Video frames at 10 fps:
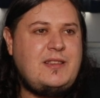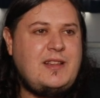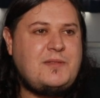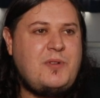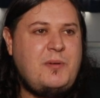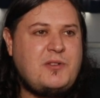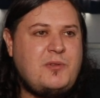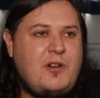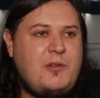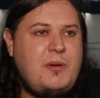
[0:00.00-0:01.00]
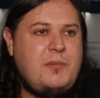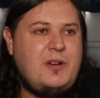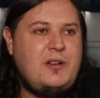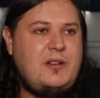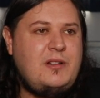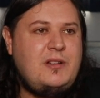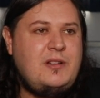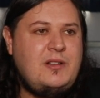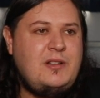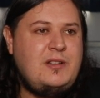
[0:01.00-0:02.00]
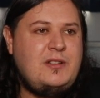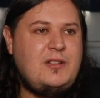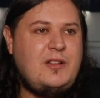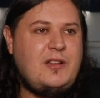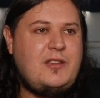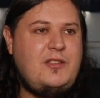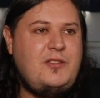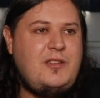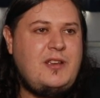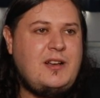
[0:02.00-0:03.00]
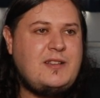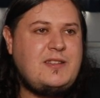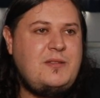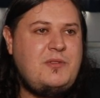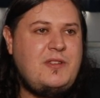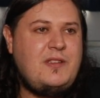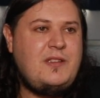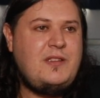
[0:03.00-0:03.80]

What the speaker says: That's pretty much what I remember. Like, you can't seem to...